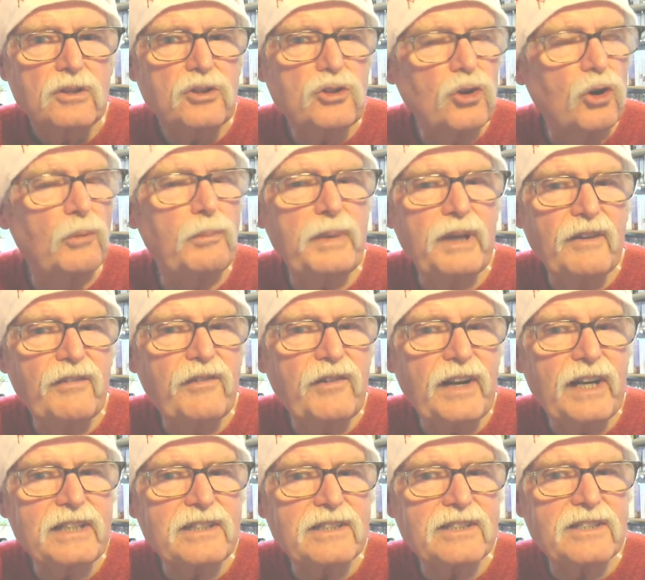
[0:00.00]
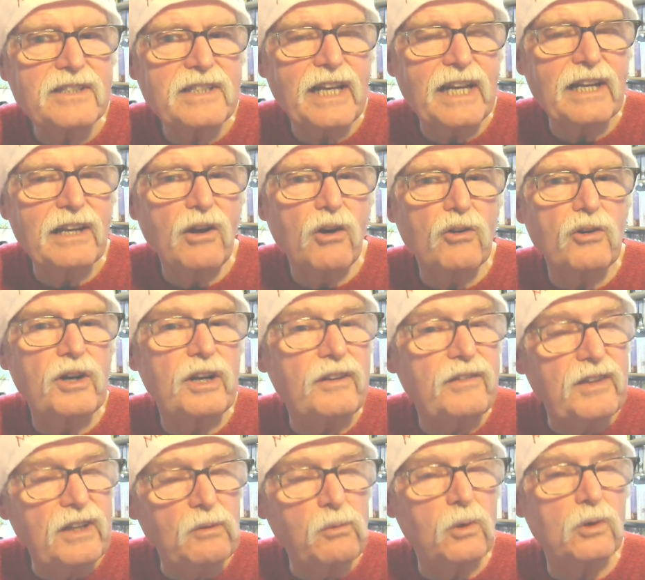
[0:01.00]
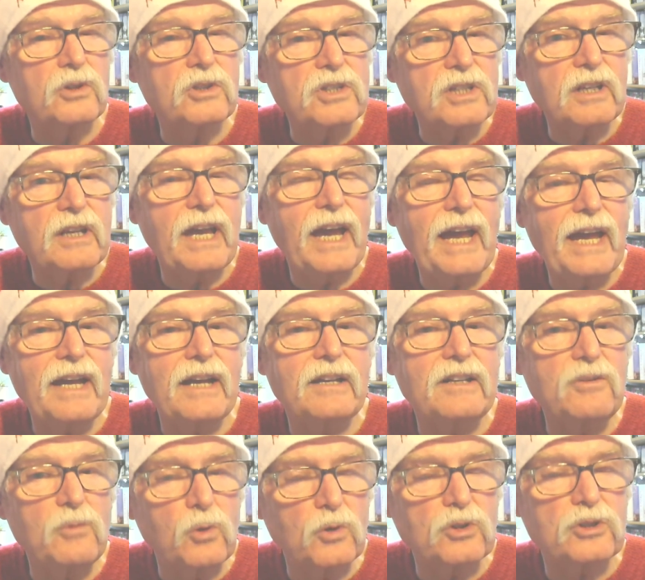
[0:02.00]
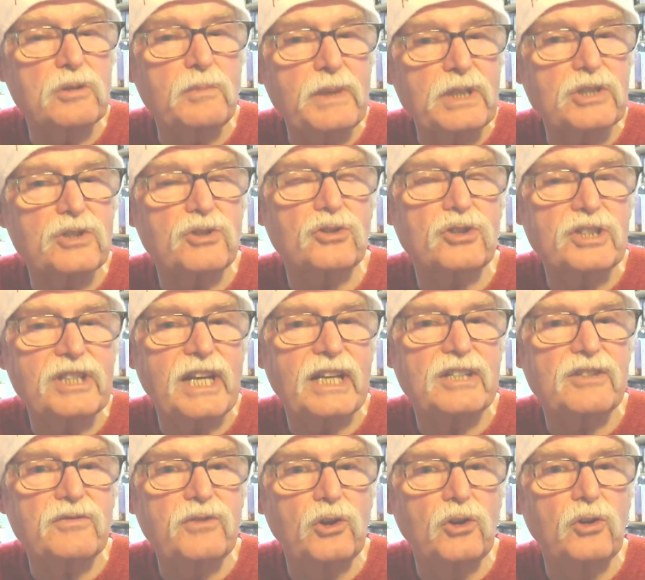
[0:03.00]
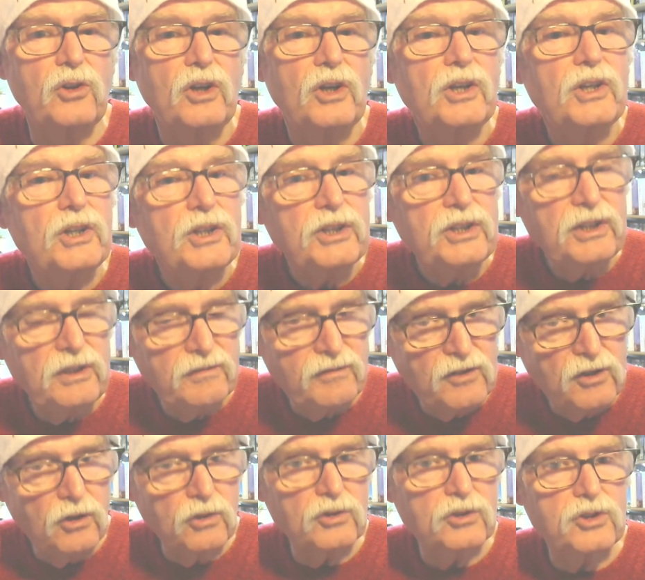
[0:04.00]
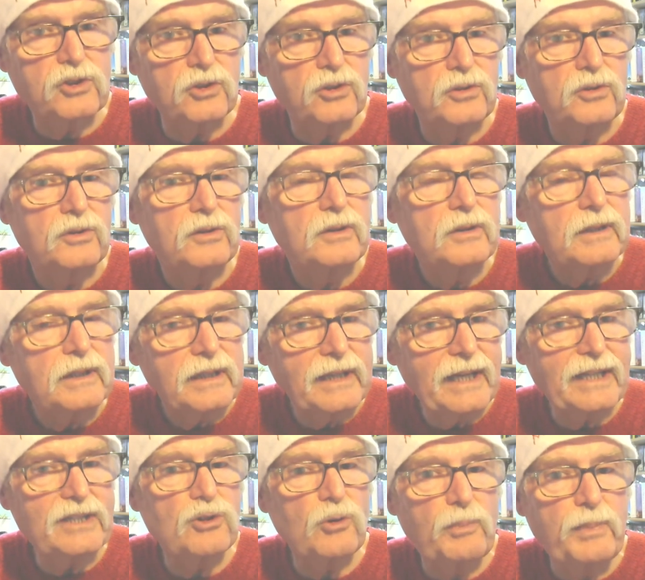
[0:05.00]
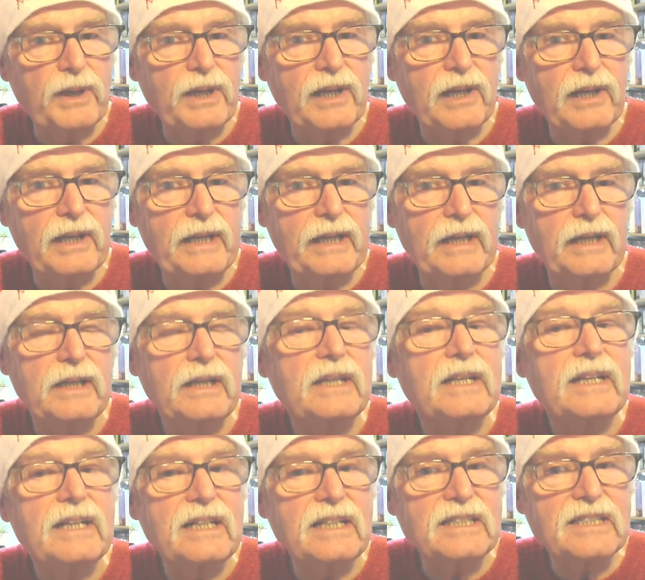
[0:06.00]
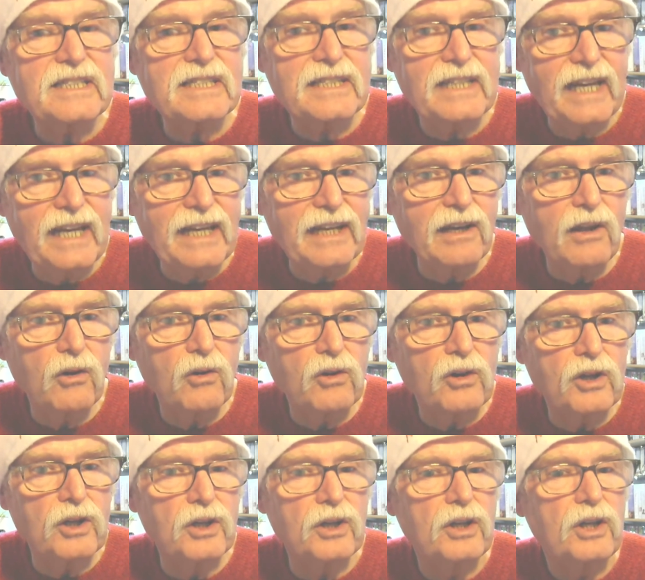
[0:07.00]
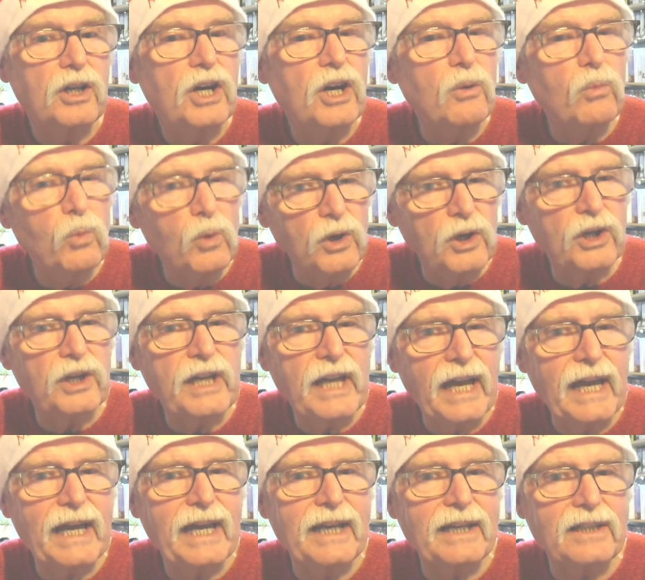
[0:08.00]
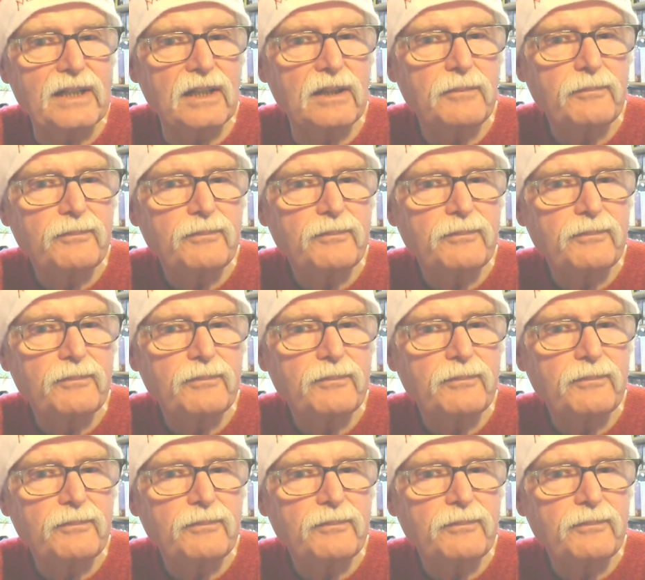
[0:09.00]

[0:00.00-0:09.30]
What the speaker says: Don't be afraid to stay longer. If you want to get and you want to be successful, you've got to get up earlier and stay longer and work harder.